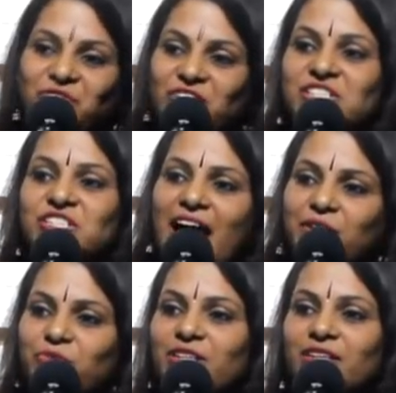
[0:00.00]
on 1st
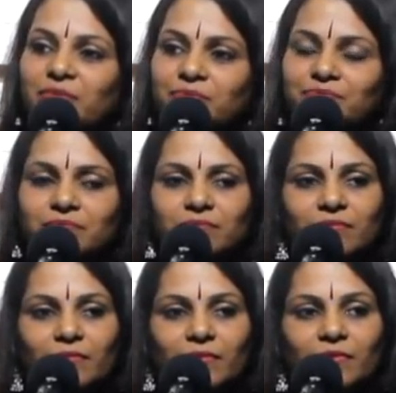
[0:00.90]
January,
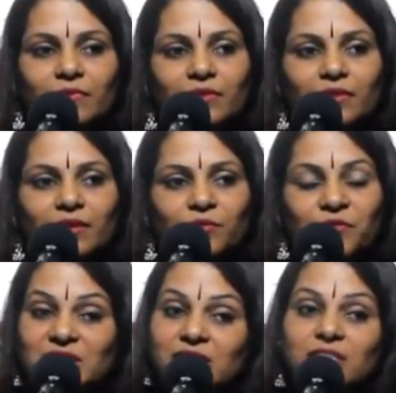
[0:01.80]

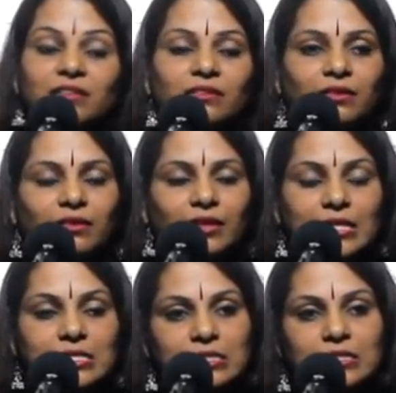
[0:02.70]
we were sitting
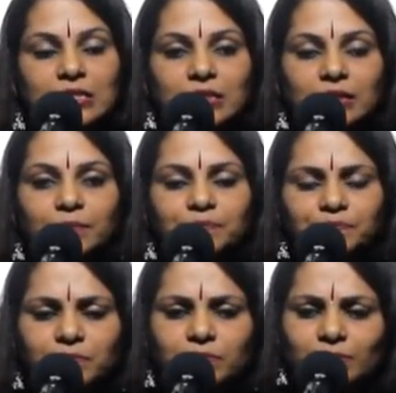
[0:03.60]
in a CCD.
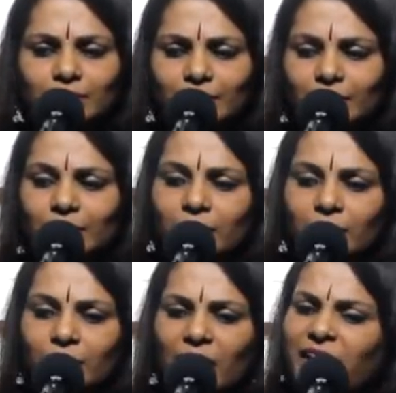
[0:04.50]

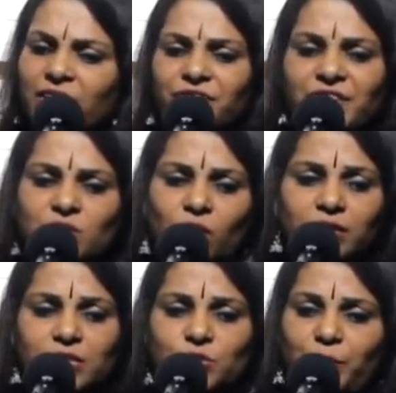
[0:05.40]
And I confessed
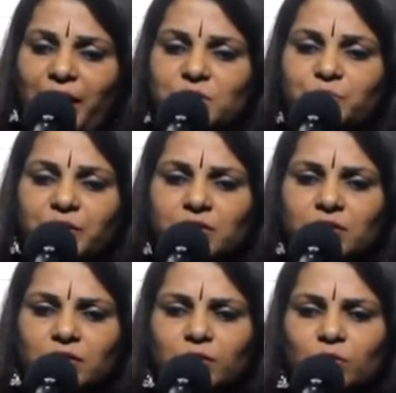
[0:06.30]
all this to my husband,
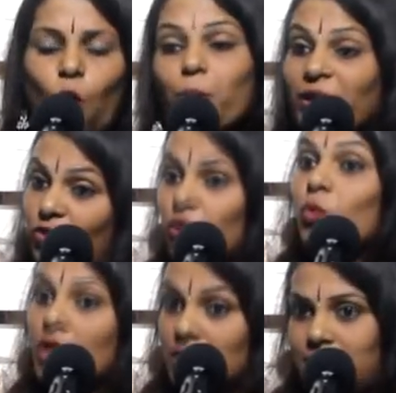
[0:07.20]
hoping for the
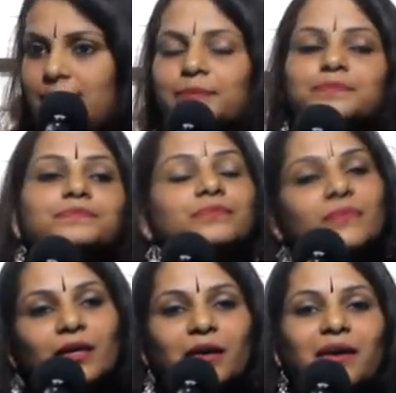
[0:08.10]
worst.
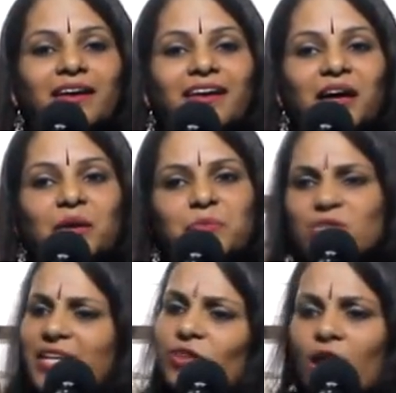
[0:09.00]

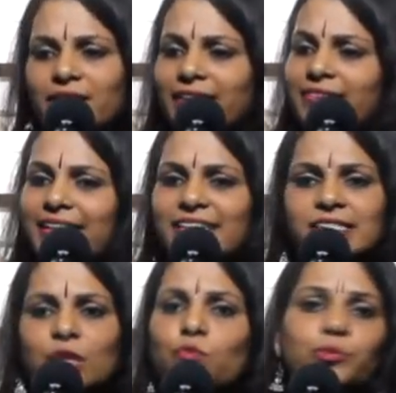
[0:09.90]
Because I thought that the
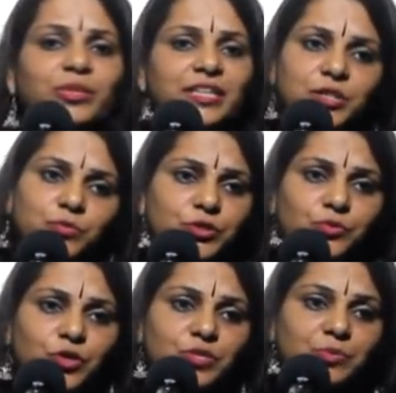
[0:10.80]
next thing would be that he would
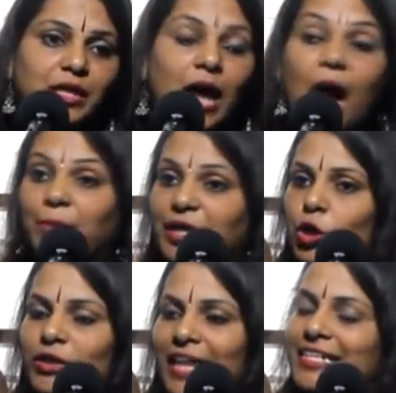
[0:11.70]
divorce me.
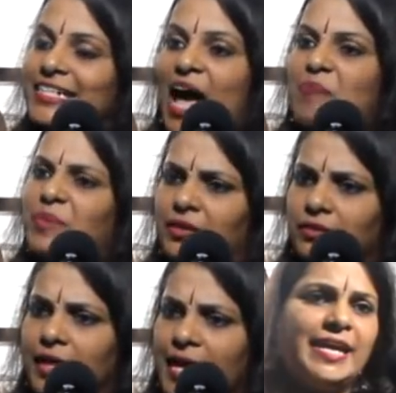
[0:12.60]
But no, that didn't
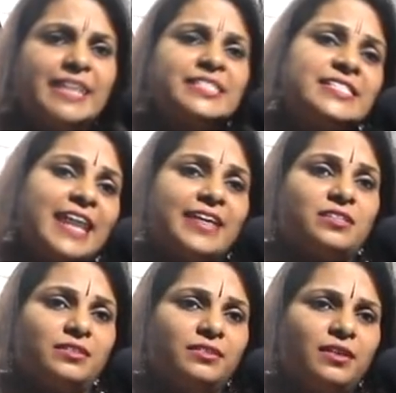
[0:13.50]
happen. He
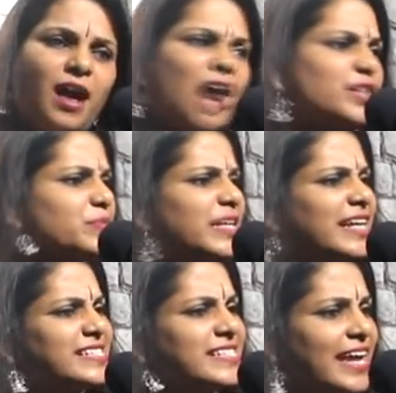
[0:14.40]
instead hugged me
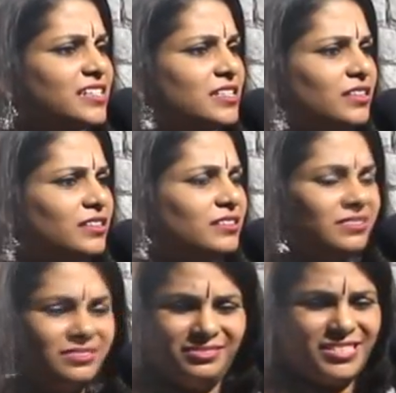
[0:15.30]
and said,
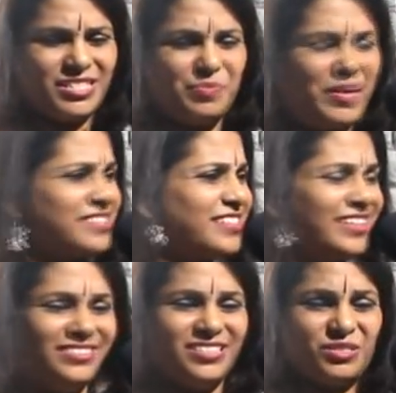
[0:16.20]
"This
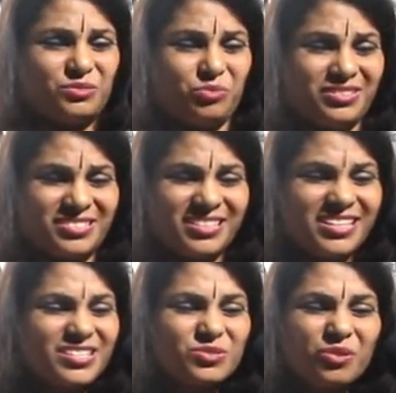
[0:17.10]
depression, this
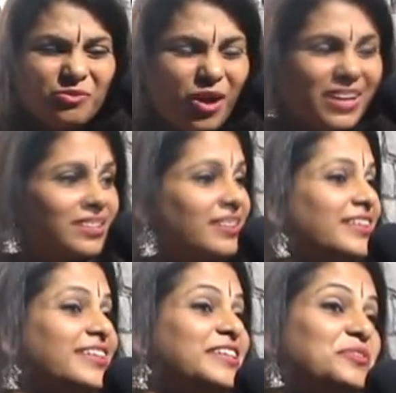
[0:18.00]
schizo, what?
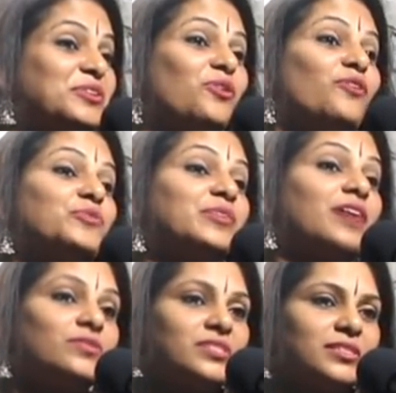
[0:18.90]
He didn't even know how to
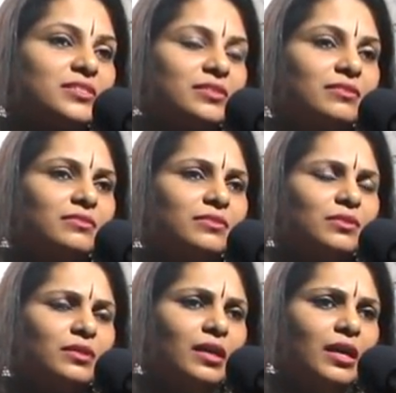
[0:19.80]
pronounce it.
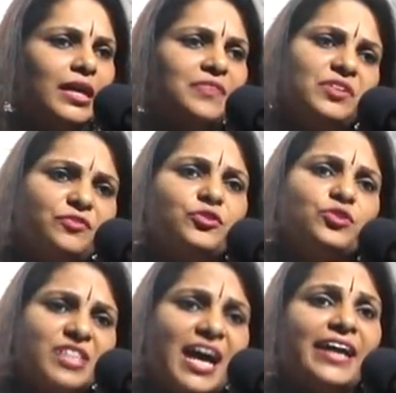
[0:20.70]
Even if
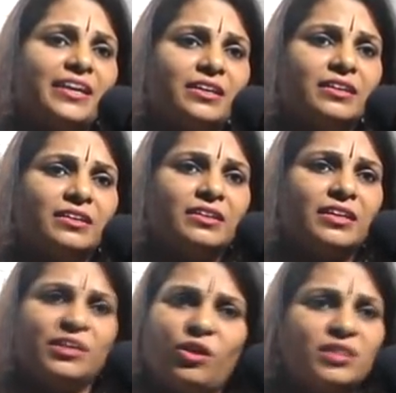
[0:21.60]
you die
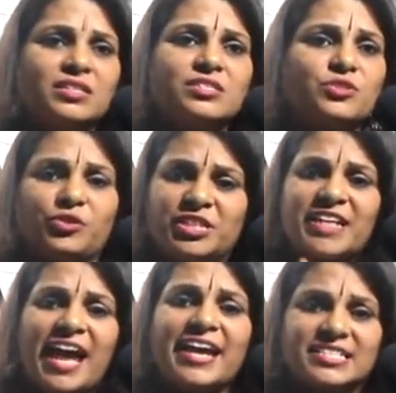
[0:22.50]
in all this, you're going
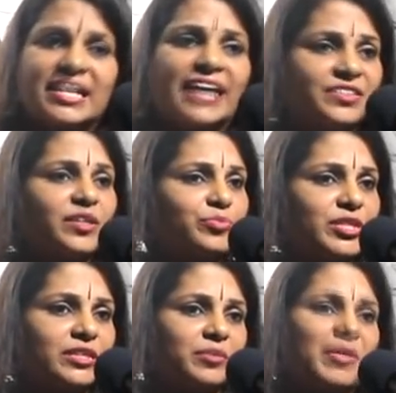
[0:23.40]
to die as Gayatri
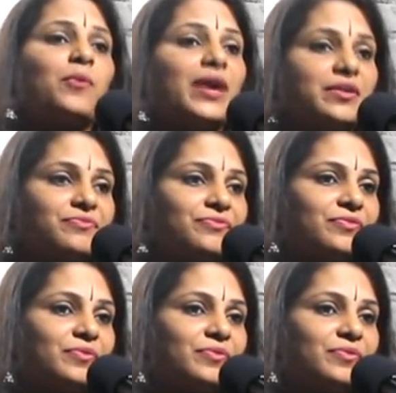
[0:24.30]
Aptekar, my wife."